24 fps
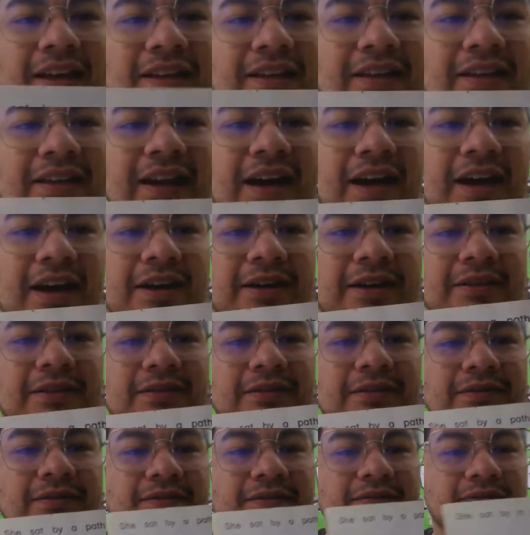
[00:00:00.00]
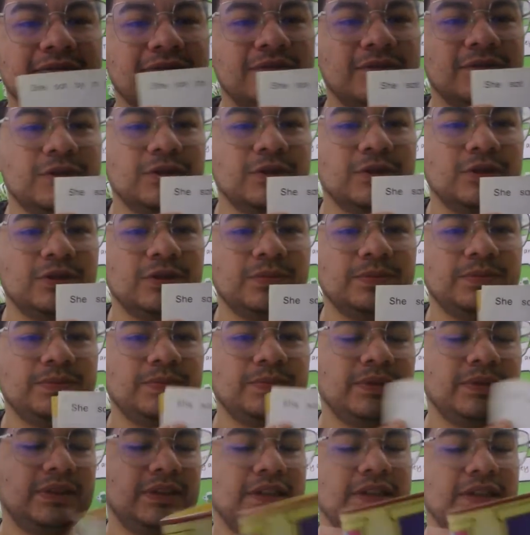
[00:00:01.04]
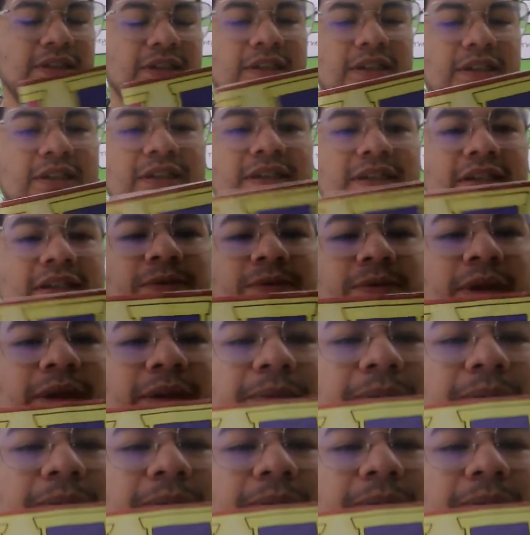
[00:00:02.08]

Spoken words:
Now, see this one.